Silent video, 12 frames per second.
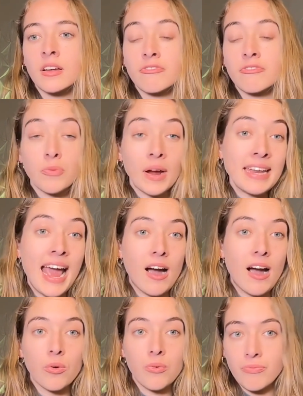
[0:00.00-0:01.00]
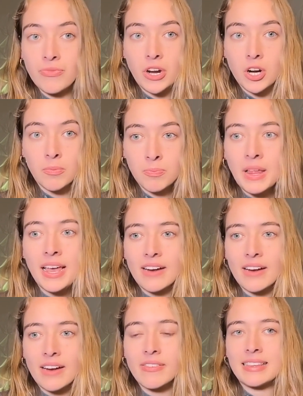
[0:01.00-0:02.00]
for right now, they're playing
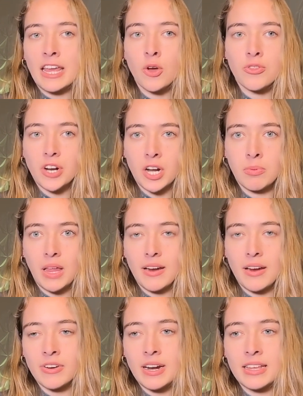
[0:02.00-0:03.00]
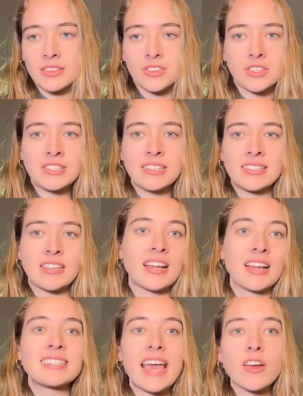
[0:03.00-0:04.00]
every night. They know they're going to play every night. They're
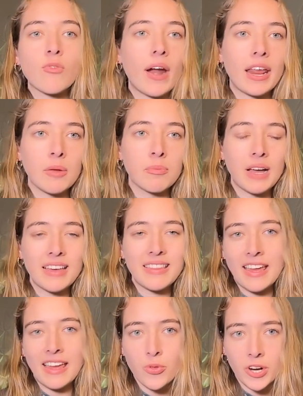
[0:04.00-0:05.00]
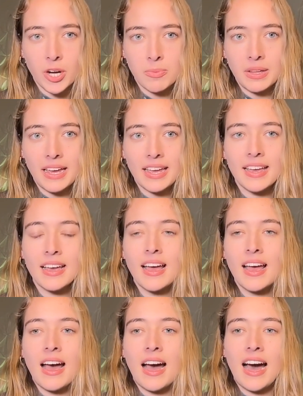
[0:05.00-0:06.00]
not staying ready to play. They know they're going to play.
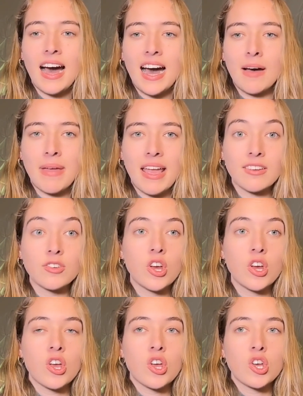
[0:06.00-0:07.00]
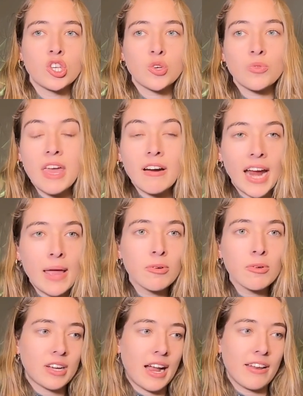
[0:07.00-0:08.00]
And so they're able
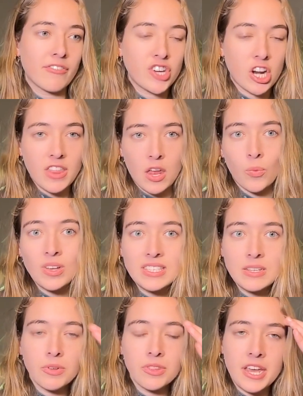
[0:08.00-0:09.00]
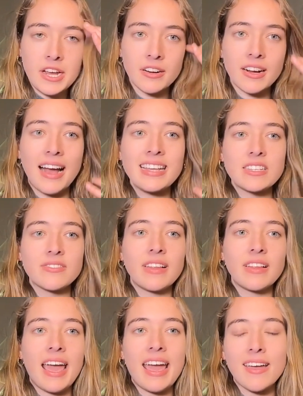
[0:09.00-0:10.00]
to kind of share that wisdom with the younger guys of
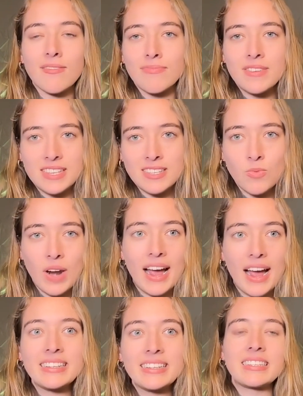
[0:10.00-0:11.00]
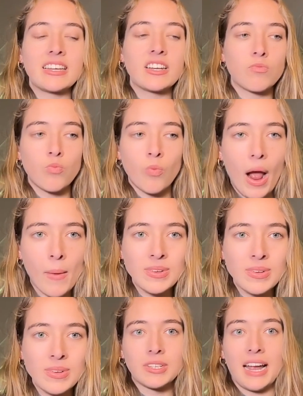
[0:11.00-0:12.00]
like, hey, this is what I did that I was
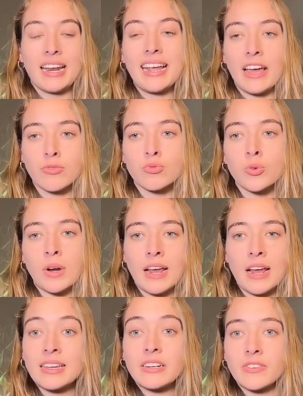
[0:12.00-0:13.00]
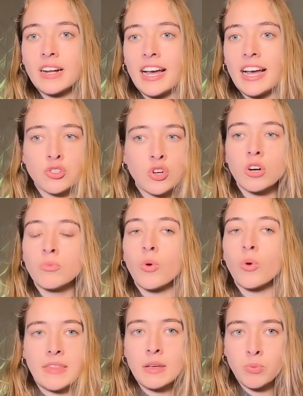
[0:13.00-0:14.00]
able to kind of get through it. And I think different guys struggle more.
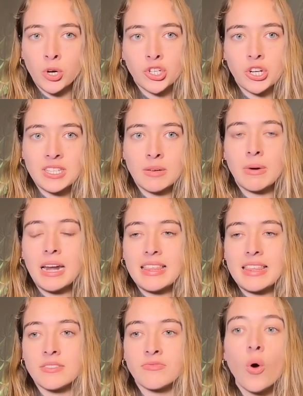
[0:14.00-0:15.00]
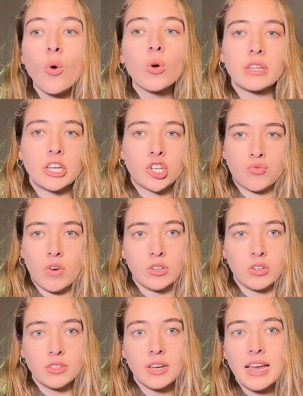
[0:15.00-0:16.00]
I think Pritchard is somebody that has vocally
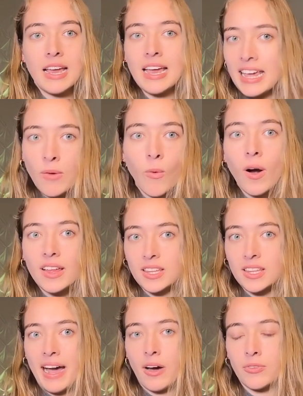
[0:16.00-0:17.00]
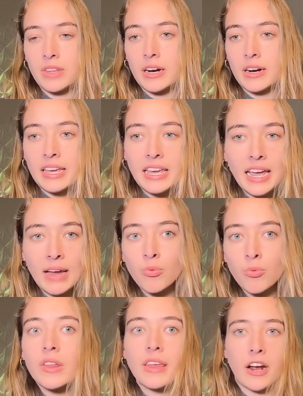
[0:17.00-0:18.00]
struggled. He wanted to be out there. He
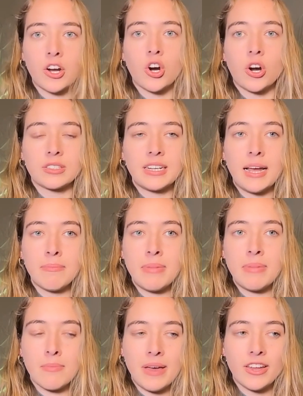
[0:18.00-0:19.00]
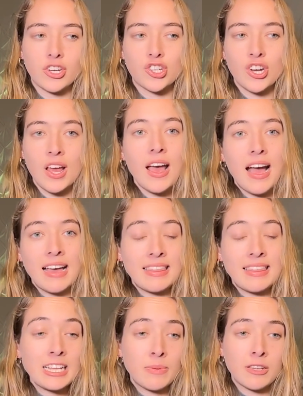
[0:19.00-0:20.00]
really had a hard time being benched. I
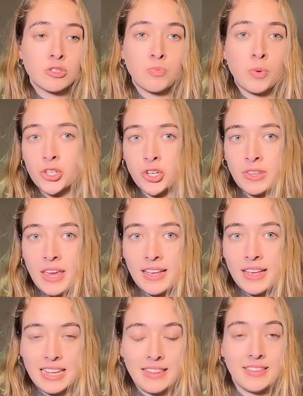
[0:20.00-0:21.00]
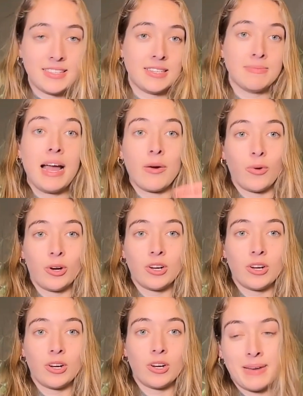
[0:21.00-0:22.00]
think it's because Pritchard thinks, and this is my words,
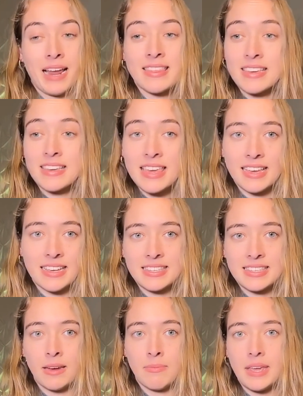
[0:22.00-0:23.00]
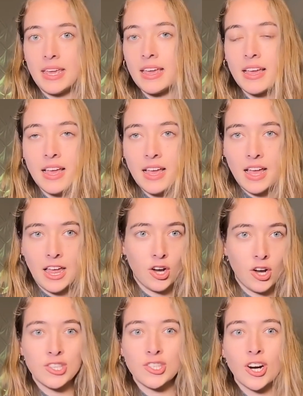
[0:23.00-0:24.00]
not his, but I think he thinks he can be an
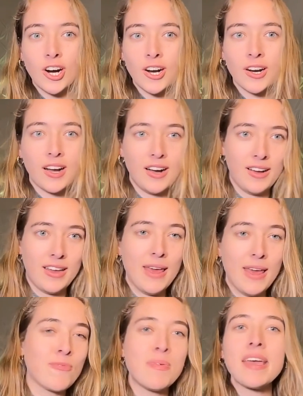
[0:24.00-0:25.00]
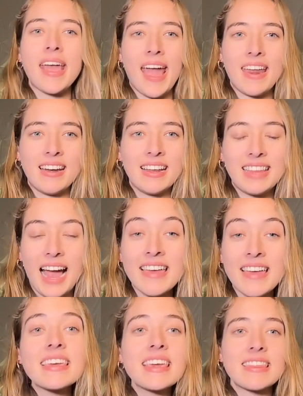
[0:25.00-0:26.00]
all-star, an MVP candidate. Like, I
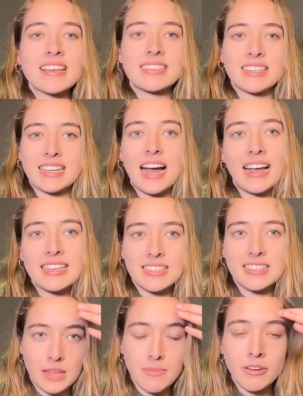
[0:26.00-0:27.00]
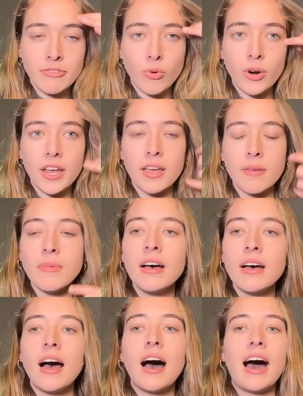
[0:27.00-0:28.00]
think he thinks the sky's the limit for him.
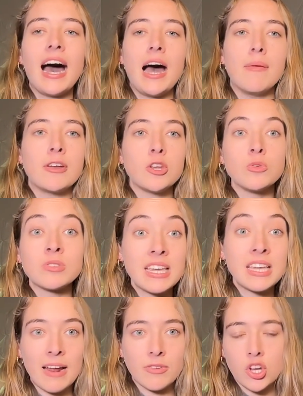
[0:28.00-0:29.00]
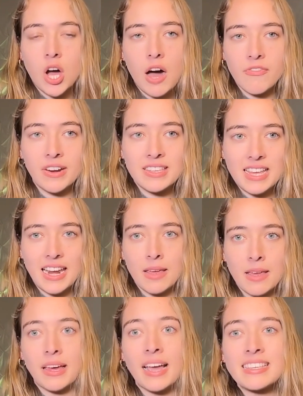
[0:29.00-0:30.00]
And you see that with the confidence that he
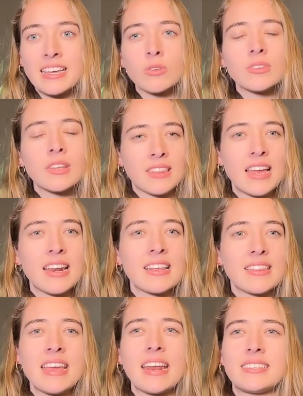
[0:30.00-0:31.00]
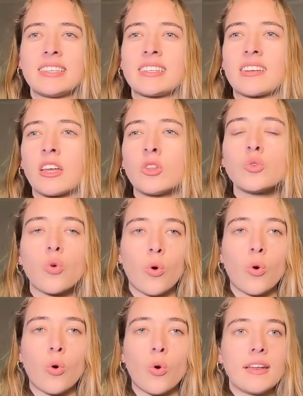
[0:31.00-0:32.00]
plays. I don't think necessarily Luke
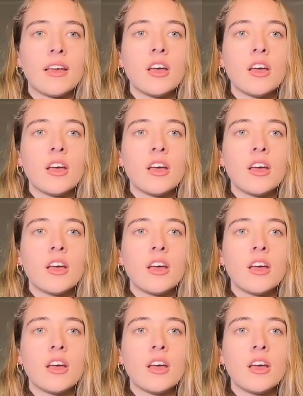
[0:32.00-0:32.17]
Cornett